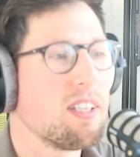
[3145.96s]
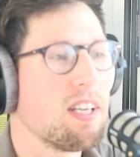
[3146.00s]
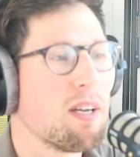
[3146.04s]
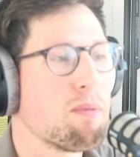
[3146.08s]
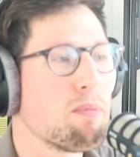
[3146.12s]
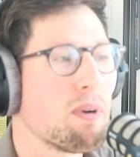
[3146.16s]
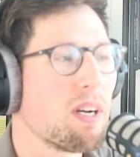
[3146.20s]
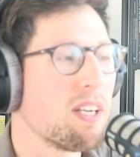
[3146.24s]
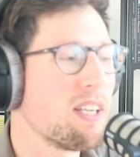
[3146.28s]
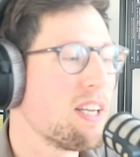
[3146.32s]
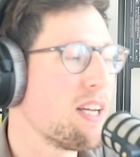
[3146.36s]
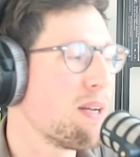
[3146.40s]
Yeah,
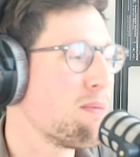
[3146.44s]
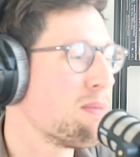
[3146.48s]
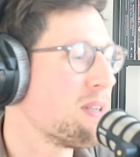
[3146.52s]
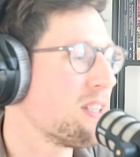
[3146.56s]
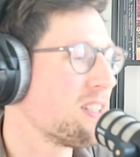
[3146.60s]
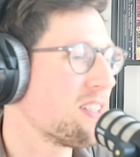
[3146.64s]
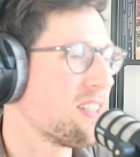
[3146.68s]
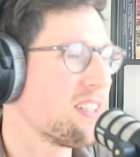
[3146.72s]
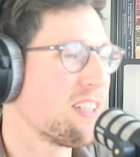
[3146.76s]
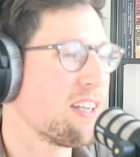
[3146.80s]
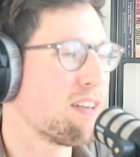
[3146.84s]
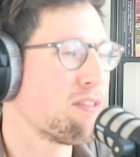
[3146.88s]
my name
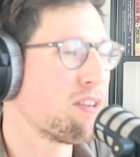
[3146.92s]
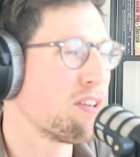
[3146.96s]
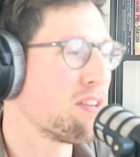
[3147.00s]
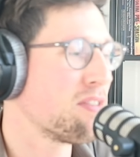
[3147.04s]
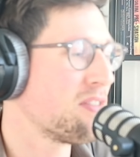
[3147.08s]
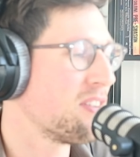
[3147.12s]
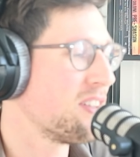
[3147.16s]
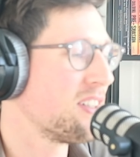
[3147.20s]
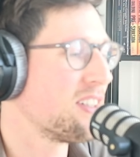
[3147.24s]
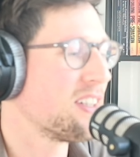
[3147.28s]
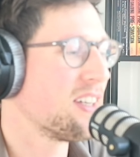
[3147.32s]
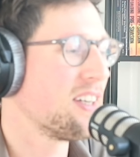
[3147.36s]
is in
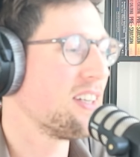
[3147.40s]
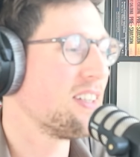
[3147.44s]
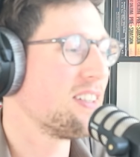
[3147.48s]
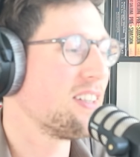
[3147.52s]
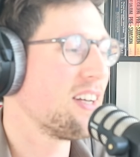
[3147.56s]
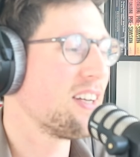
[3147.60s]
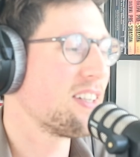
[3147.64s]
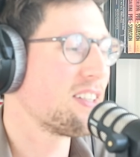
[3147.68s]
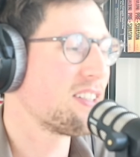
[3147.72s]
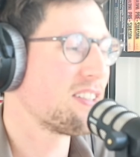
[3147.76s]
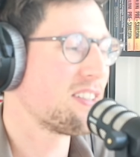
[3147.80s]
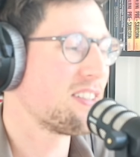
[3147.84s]
everything.
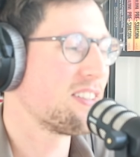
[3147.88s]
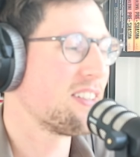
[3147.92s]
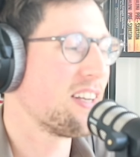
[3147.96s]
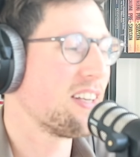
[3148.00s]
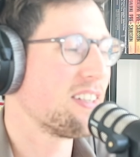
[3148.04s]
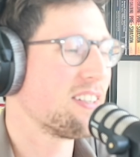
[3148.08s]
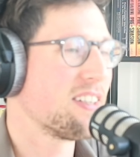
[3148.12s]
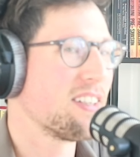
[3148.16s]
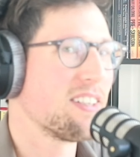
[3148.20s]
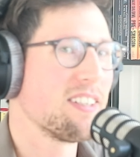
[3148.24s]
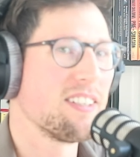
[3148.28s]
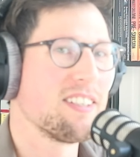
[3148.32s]

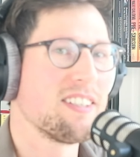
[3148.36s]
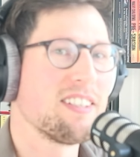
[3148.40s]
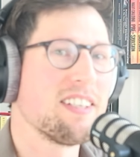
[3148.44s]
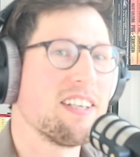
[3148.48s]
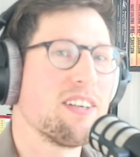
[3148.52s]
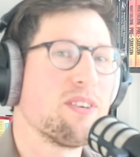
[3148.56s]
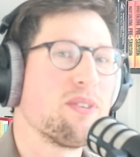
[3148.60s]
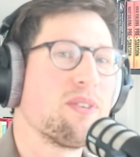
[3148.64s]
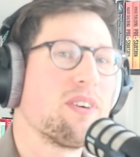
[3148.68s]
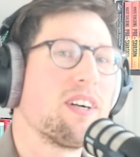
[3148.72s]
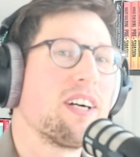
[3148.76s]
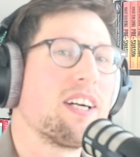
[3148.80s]
That doesn't
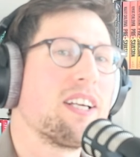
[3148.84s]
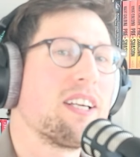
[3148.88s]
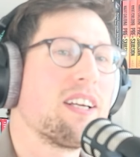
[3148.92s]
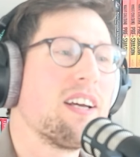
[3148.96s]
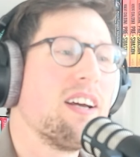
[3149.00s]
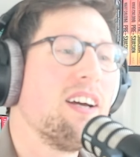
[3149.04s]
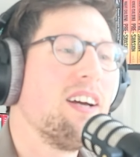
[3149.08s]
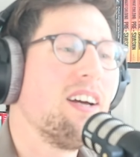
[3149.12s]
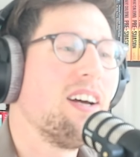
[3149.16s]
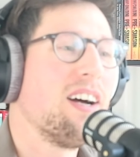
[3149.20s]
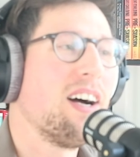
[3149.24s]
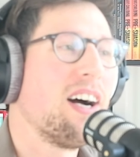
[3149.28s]
sound right.
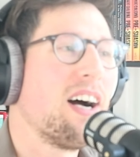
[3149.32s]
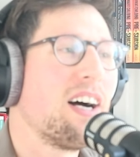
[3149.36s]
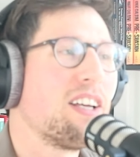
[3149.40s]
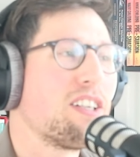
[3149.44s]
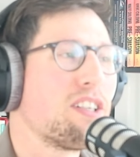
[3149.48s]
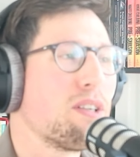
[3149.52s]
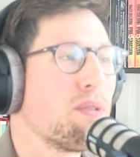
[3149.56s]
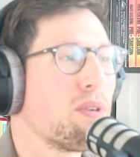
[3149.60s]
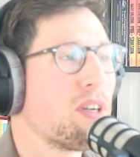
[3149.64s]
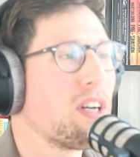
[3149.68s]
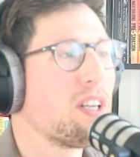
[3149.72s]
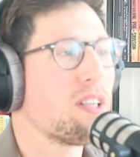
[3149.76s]

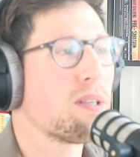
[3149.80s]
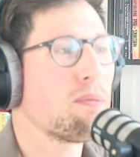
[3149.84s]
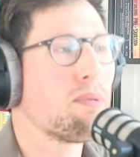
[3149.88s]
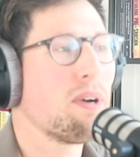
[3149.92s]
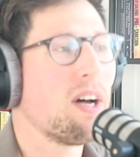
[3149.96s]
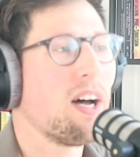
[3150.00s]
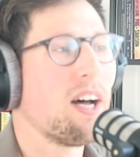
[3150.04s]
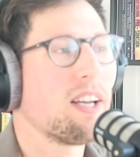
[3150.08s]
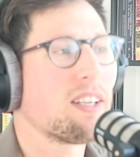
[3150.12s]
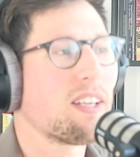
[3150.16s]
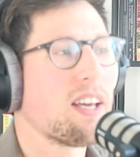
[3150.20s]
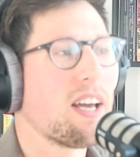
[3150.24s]
So we got the
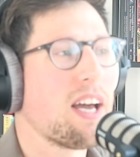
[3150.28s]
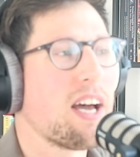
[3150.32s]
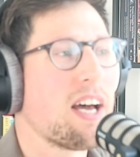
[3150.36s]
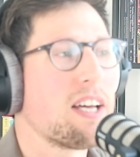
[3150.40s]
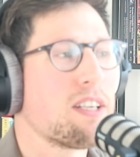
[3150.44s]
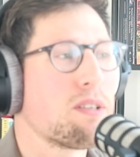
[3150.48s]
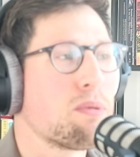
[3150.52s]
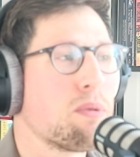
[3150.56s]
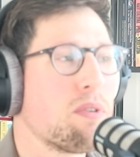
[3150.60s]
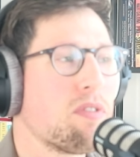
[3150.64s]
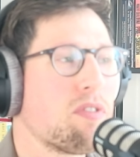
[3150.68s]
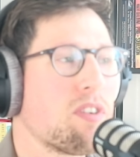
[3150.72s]

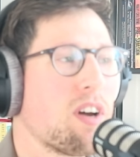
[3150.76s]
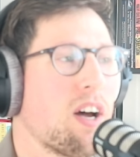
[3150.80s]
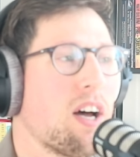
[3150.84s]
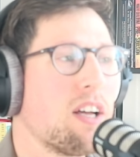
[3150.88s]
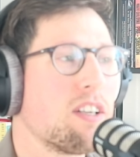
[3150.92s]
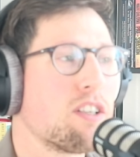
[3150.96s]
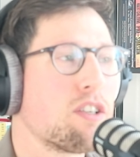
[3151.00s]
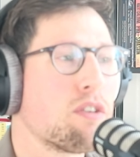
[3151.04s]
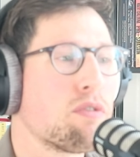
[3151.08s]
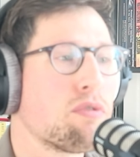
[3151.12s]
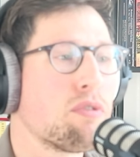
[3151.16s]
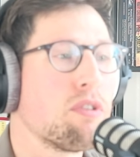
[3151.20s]
podcast. We've
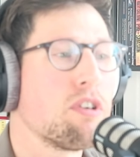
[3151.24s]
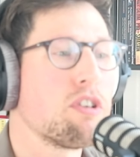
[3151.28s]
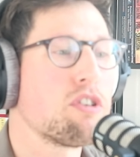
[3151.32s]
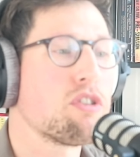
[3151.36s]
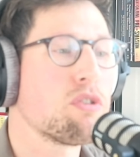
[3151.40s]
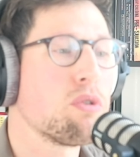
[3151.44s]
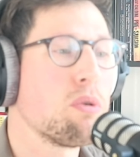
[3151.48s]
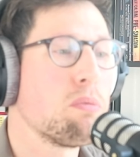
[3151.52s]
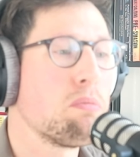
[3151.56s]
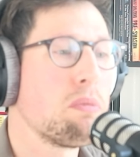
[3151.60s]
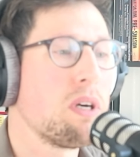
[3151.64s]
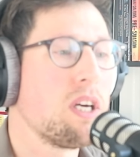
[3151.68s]
got the
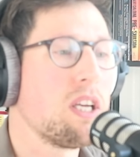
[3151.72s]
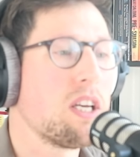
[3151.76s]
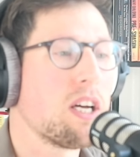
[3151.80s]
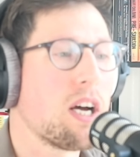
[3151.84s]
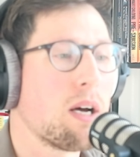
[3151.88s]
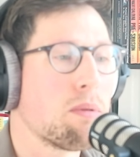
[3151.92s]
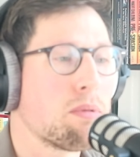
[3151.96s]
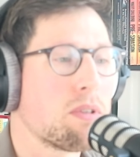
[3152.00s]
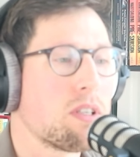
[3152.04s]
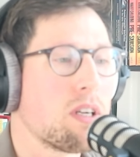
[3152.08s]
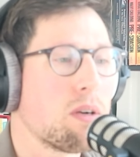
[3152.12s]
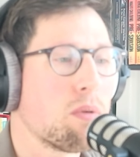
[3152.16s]
virtual
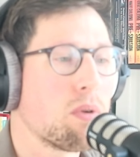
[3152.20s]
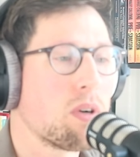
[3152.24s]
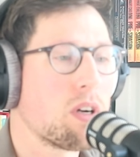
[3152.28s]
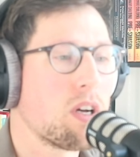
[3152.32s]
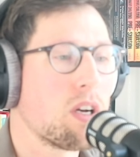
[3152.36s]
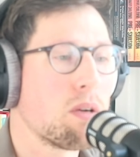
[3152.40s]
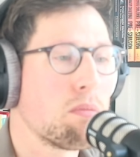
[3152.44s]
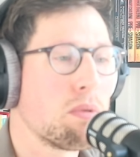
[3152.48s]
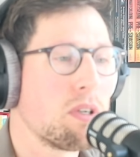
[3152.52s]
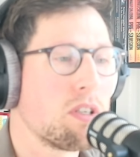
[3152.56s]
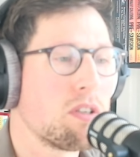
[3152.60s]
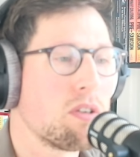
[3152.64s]
meetups that we're
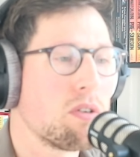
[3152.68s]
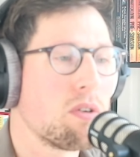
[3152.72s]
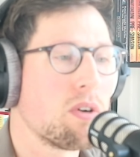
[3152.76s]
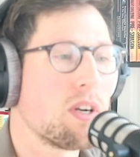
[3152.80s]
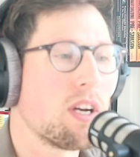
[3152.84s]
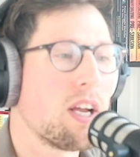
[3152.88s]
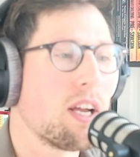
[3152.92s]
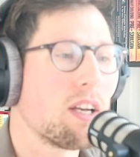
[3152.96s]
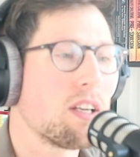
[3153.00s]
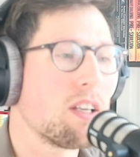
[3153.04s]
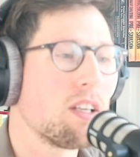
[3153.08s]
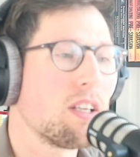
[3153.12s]
going to be
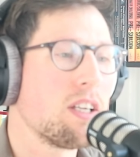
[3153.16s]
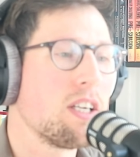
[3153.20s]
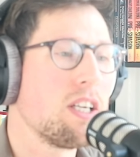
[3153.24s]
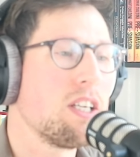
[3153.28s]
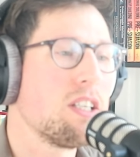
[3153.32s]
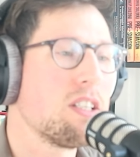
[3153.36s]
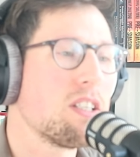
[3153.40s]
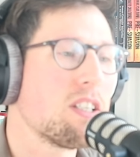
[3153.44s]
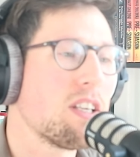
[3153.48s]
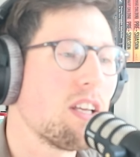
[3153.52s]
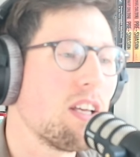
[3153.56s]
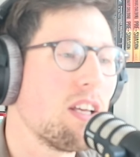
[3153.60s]
doing at
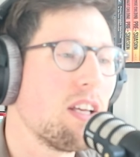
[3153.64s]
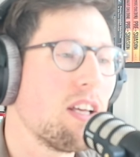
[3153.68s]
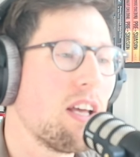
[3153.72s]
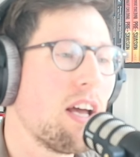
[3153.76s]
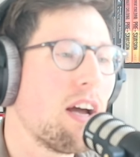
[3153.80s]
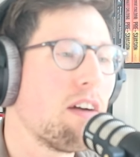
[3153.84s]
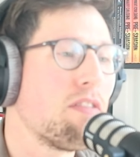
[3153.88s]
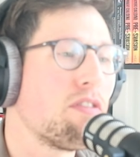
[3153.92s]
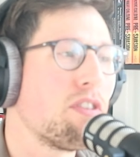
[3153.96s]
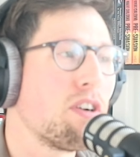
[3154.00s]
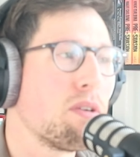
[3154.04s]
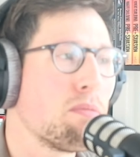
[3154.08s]
least
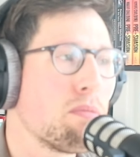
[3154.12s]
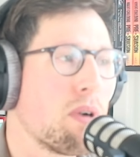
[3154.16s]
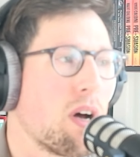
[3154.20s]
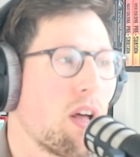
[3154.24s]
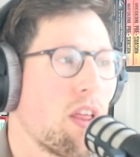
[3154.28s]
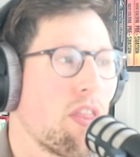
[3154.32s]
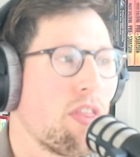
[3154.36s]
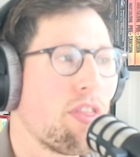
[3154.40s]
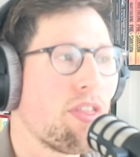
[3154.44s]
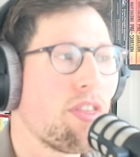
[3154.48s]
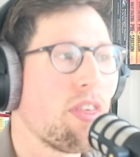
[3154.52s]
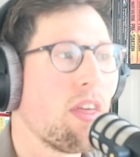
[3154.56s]
every
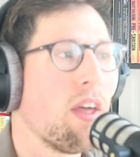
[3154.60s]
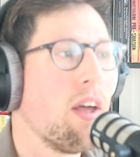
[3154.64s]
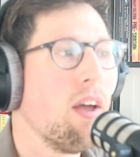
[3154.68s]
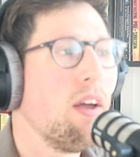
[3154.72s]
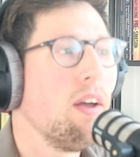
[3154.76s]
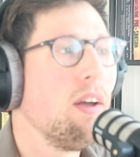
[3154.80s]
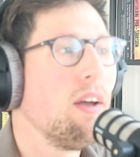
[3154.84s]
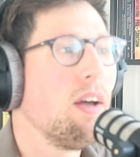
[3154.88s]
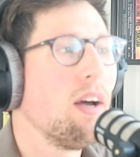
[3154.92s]
month.